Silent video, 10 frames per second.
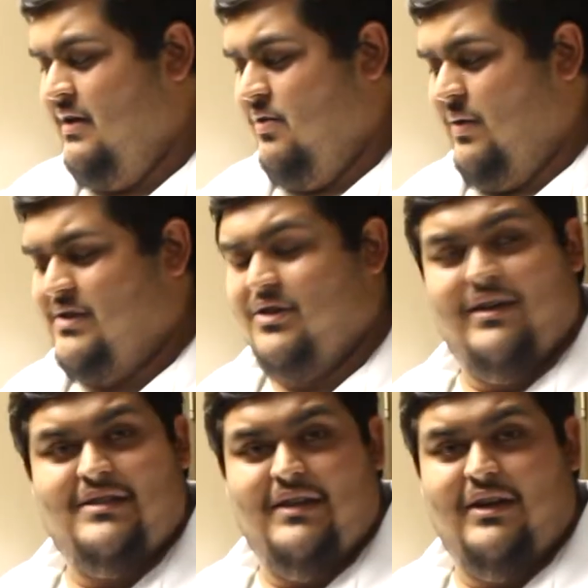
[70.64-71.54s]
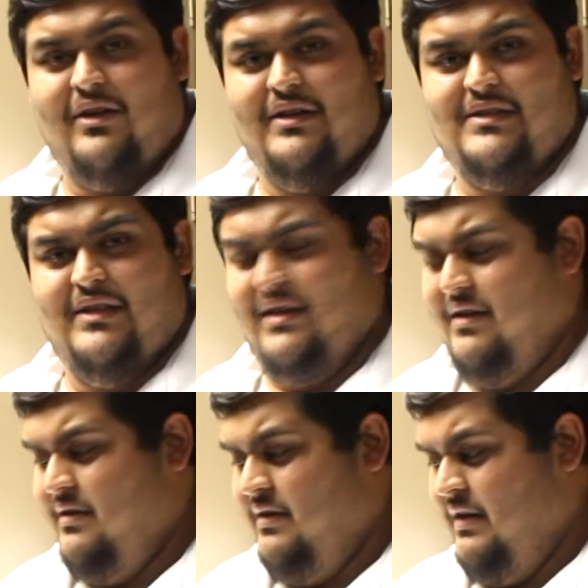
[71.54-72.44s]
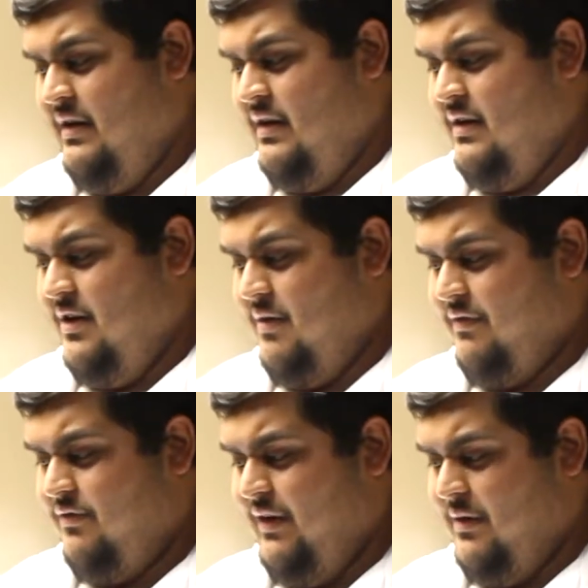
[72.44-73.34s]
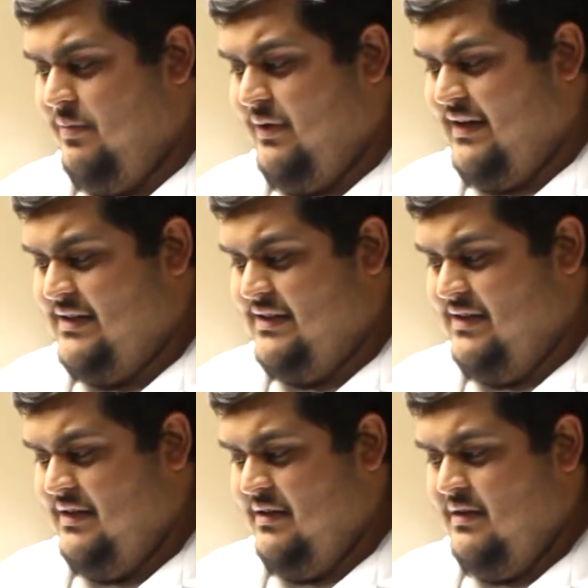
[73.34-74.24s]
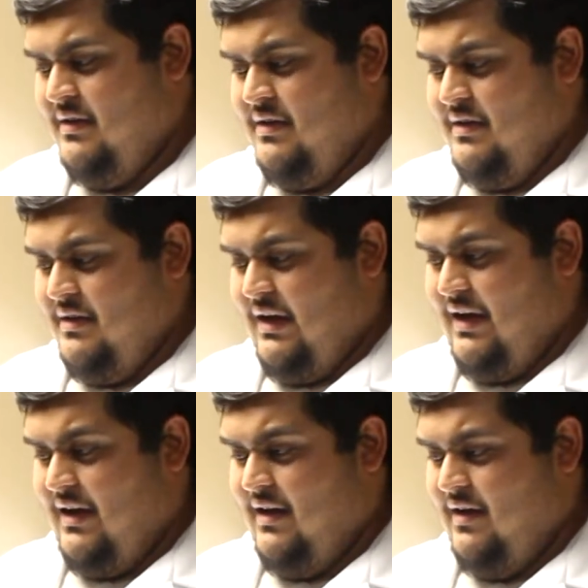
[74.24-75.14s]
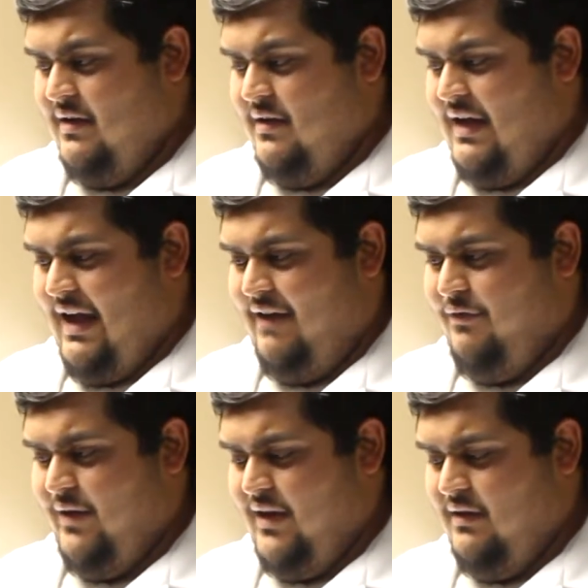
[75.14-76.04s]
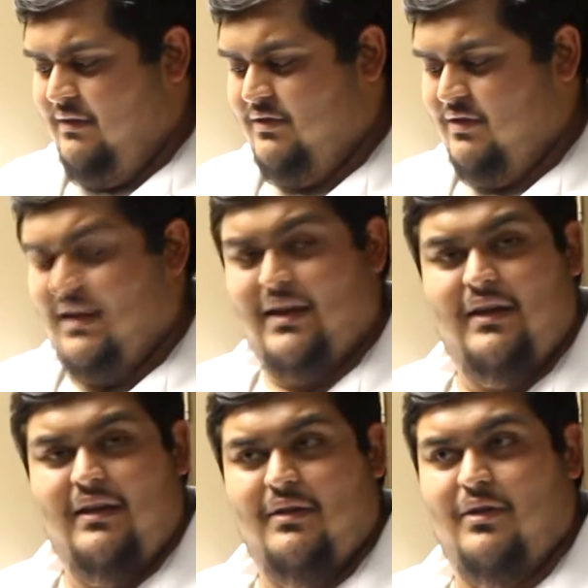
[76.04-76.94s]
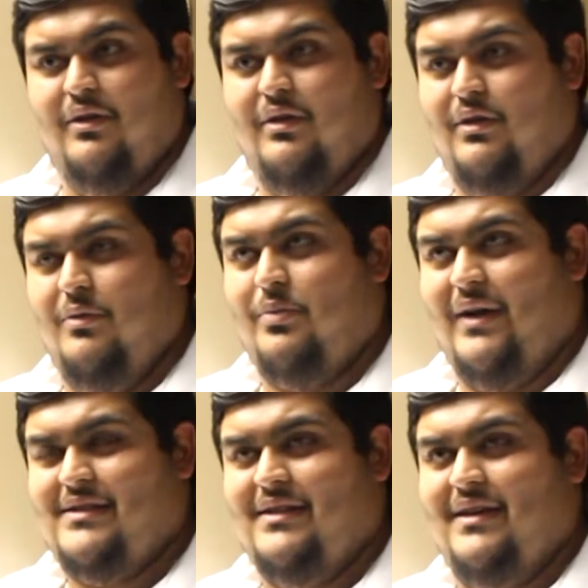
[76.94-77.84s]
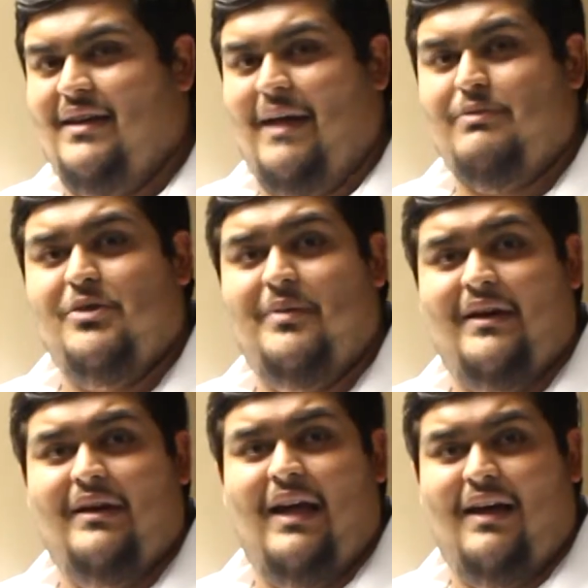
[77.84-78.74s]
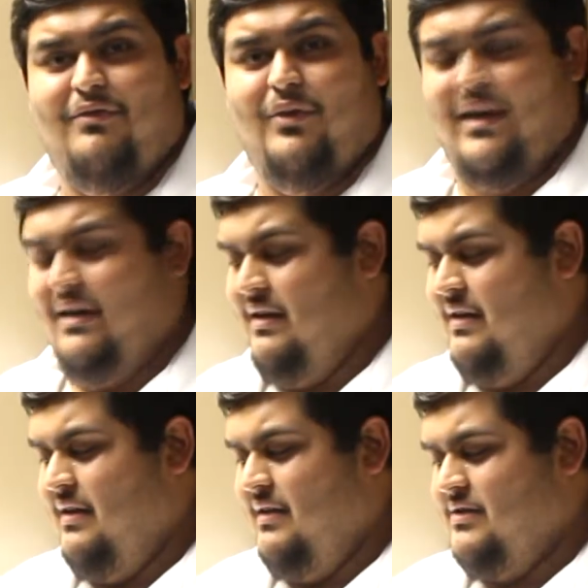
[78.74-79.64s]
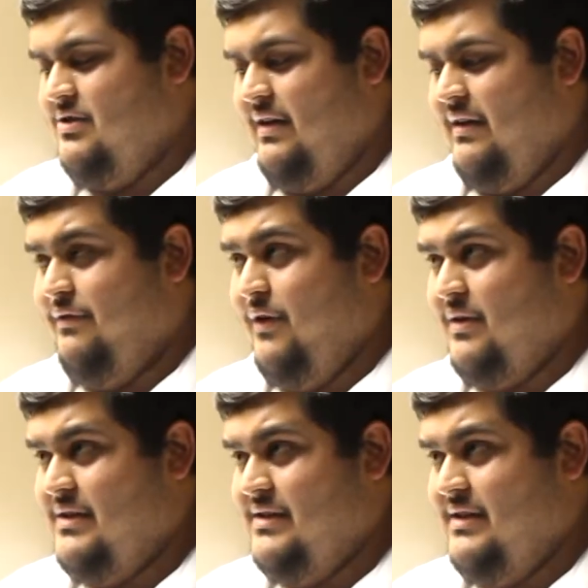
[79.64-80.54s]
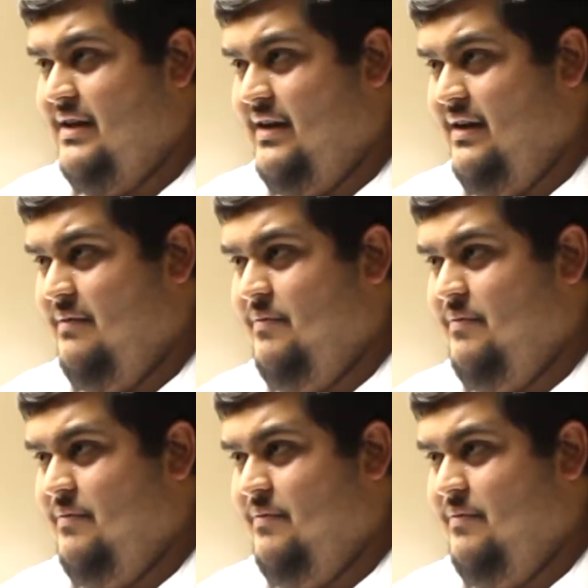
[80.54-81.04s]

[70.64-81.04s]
Once your SD card is in there, you are free to press halfway, so that you press the capture button halfway so that it focuses in on it.